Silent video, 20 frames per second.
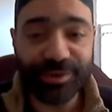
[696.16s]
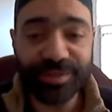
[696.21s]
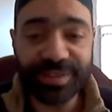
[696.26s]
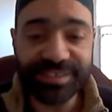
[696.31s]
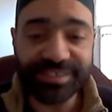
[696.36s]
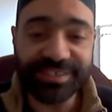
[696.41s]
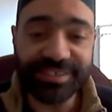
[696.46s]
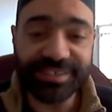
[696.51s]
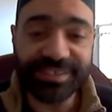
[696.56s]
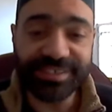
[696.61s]

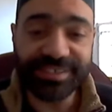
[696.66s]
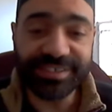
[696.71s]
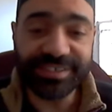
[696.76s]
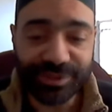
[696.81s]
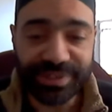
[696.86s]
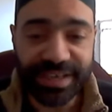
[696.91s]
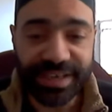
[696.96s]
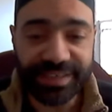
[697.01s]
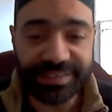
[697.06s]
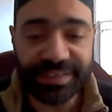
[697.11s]
there's
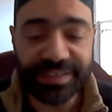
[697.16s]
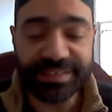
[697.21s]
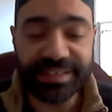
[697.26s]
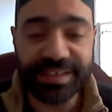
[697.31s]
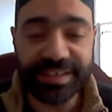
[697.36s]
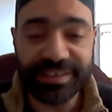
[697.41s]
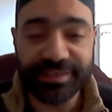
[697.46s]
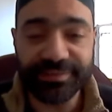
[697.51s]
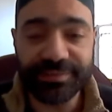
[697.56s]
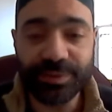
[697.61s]
also the
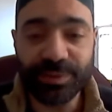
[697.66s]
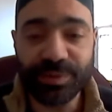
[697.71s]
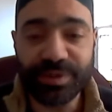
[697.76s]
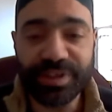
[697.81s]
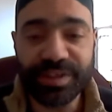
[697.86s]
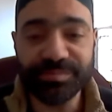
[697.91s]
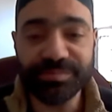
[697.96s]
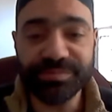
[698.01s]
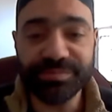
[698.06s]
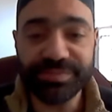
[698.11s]
hadith that
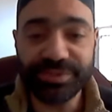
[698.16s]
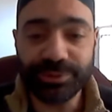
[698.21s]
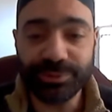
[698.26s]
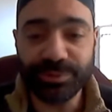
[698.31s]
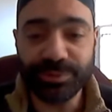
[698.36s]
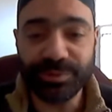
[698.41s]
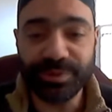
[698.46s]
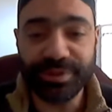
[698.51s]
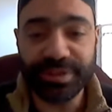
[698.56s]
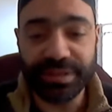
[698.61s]
if you come
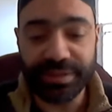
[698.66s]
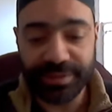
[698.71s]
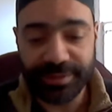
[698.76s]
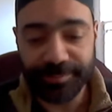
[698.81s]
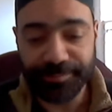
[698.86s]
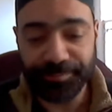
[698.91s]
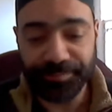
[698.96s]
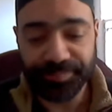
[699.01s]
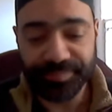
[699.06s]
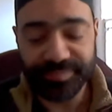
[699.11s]
to
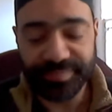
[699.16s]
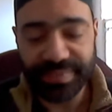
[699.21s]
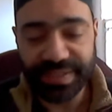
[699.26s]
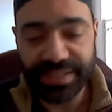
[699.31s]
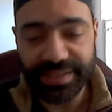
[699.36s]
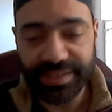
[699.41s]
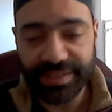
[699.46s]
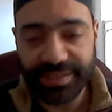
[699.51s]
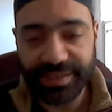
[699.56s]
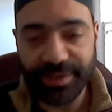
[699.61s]

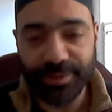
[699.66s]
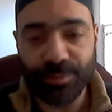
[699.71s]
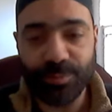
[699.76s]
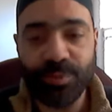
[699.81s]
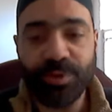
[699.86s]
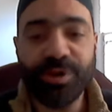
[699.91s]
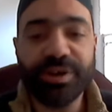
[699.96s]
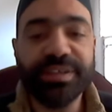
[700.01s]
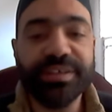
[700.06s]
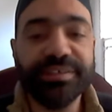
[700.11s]

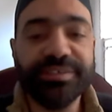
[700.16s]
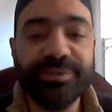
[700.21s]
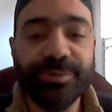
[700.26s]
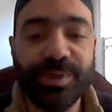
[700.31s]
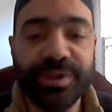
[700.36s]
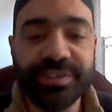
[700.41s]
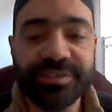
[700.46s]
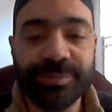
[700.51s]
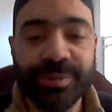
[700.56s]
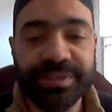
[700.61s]
walking
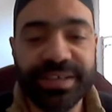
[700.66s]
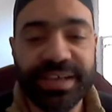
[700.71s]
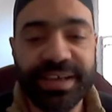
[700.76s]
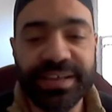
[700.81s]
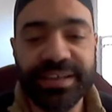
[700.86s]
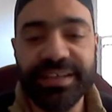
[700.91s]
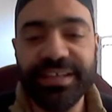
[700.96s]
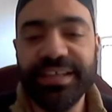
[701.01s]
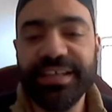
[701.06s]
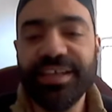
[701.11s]
to Allah subhanahu wa
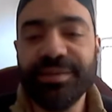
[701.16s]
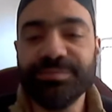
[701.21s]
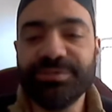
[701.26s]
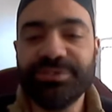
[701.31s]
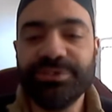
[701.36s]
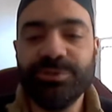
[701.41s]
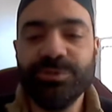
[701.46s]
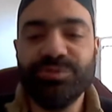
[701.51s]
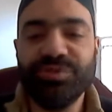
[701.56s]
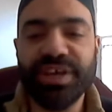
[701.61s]
ta'ala, He
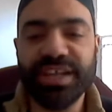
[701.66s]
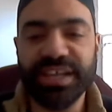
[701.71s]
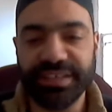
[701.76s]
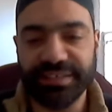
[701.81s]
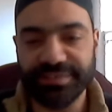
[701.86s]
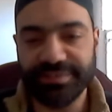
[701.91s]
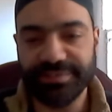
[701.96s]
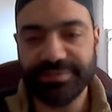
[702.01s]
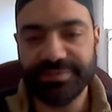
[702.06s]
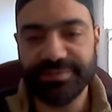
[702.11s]
comes to you
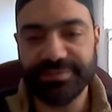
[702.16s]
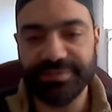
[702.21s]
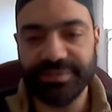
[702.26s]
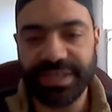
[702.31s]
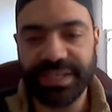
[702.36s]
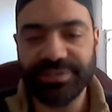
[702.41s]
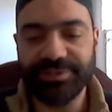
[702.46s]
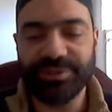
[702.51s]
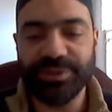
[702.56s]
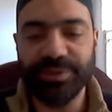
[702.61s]
running,
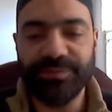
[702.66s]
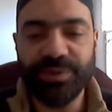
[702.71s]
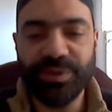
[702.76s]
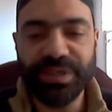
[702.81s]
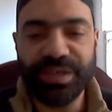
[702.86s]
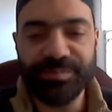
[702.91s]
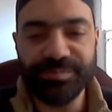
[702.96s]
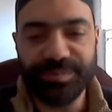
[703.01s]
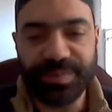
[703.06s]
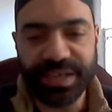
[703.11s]
right? So if you
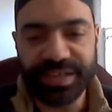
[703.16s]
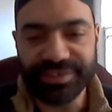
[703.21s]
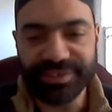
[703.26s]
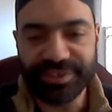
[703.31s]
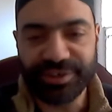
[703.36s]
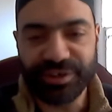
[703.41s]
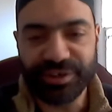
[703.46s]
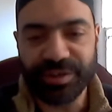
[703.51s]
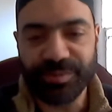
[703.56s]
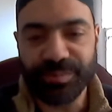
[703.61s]
come by a
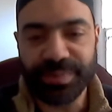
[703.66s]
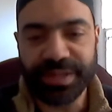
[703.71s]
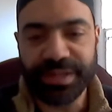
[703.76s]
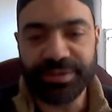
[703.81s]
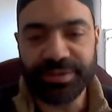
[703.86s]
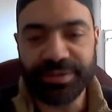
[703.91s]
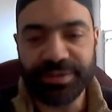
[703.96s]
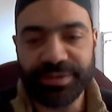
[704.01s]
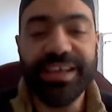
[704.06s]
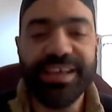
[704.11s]
certain
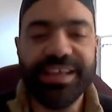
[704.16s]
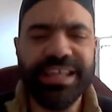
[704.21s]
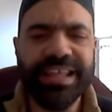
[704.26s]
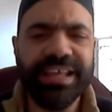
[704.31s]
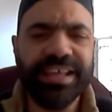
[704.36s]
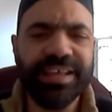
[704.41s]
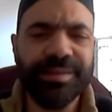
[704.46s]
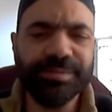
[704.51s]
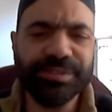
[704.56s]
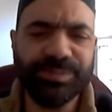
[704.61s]
amount,
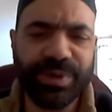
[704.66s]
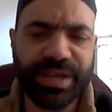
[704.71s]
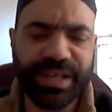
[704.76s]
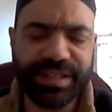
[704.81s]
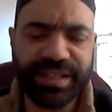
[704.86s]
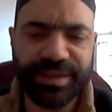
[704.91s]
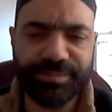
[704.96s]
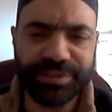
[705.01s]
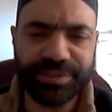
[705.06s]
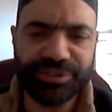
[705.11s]
He
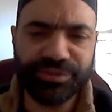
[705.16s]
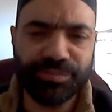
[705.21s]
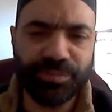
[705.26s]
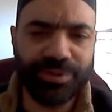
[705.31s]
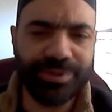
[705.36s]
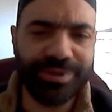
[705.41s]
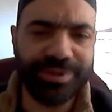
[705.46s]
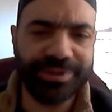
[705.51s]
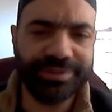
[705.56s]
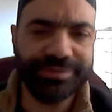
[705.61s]
comes by that
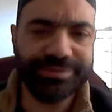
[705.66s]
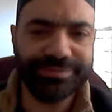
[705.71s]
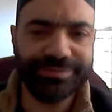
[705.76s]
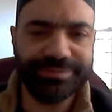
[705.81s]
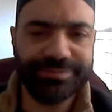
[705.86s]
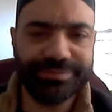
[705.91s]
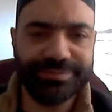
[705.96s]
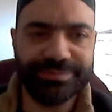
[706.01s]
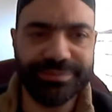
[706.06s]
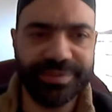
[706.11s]
much more,
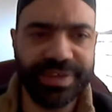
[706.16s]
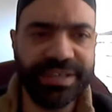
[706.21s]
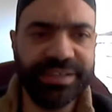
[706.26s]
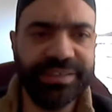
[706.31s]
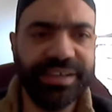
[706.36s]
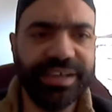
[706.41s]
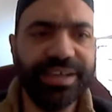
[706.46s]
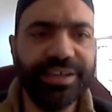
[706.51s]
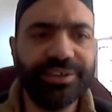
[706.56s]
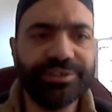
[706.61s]

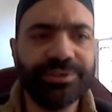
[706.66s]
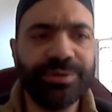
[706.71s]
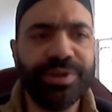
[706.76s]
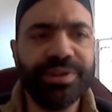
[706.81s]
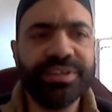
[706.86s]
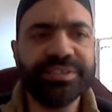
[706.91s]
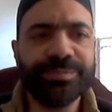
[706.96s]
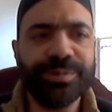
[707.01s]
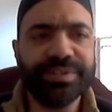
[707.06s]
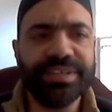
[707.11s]
right?
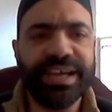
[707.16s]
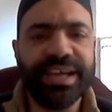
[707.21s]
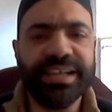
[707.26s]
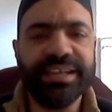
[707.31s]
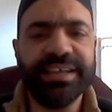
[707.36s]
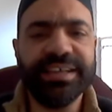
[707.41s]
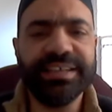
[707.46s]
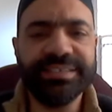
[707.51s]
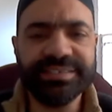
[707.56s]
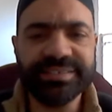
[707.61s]
So Allah subhanahu wa
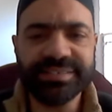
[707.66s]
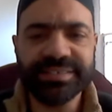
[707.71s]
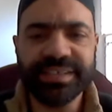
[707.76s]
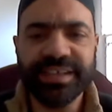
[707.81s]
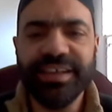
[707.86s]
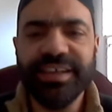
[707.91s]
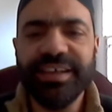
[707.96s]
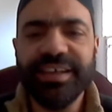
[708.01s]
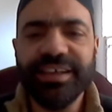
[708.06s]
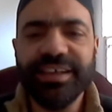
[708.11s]
ta'ala
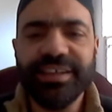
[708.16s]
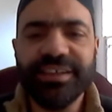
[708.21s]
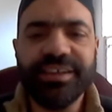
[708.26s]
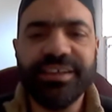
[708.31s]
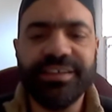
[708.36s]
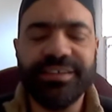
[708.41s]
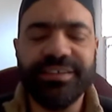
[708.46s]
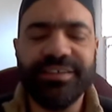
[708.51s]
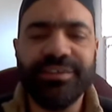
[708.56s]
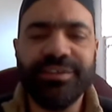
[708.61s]
is
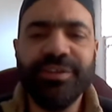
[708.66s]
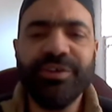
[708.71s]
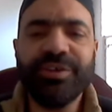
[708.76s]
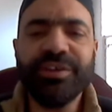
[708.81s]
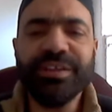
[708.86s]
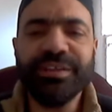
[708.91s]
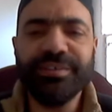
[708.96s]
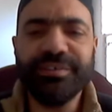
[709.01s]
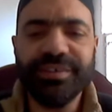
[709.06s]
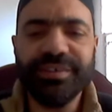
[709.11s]

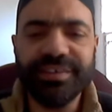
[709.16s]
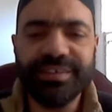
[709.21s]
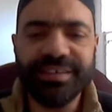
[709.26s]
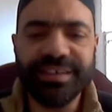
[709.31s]
looking